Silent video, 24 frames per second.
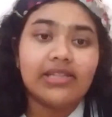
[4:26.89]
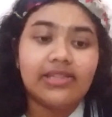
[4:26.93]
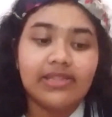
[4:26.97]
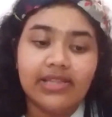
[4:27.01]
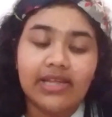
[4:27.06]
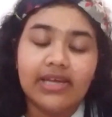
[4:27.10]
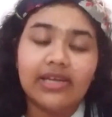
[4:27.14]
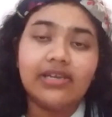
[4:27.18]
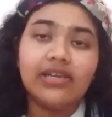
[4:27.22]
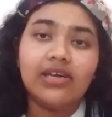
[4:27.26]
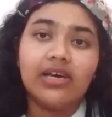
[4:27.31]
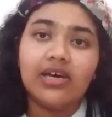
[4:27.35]

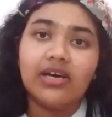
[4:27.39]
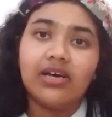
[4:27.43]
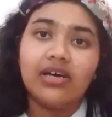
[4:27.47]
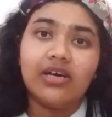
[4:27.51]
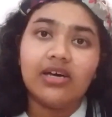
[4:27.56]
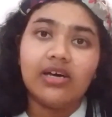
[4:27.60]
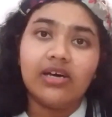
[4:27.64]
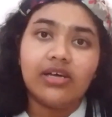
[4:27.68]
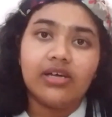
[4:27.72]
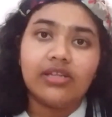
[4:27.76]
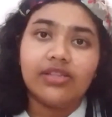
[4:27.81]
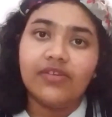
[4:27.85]
then
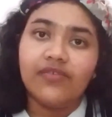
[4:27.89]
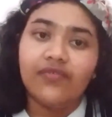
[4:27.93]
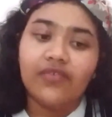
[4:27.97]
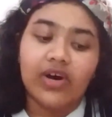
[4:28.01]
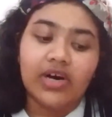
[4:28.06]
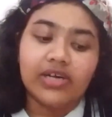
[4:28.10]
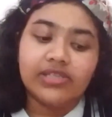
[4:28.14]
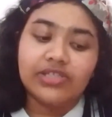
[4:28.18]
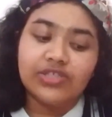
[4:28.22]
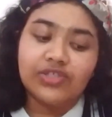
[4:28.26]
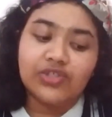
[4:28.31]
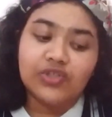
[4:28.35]
the
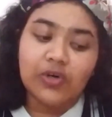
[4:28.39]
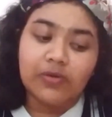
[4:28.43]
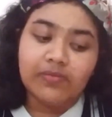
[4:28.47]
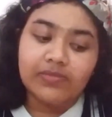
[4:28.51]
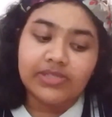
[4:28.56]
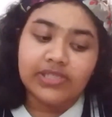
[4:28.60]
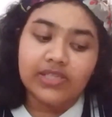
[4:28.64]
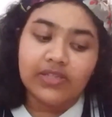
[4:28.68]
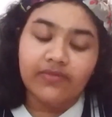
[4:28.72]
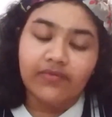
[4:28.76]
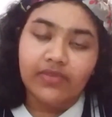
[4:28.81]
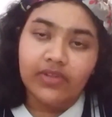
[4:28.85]
father's
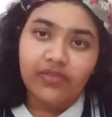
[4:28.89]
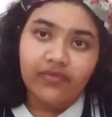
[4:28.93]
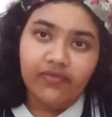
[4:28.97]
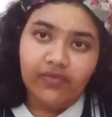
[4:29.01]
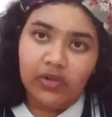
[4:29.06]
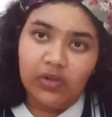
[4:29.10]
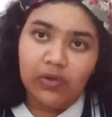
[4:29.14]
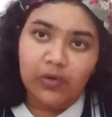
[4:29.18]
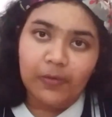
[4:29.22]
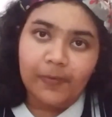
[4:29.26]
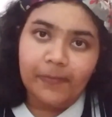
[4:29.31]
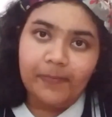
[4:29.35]
domicile will
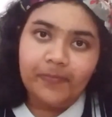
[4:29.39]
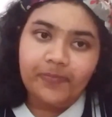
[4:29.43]
follow.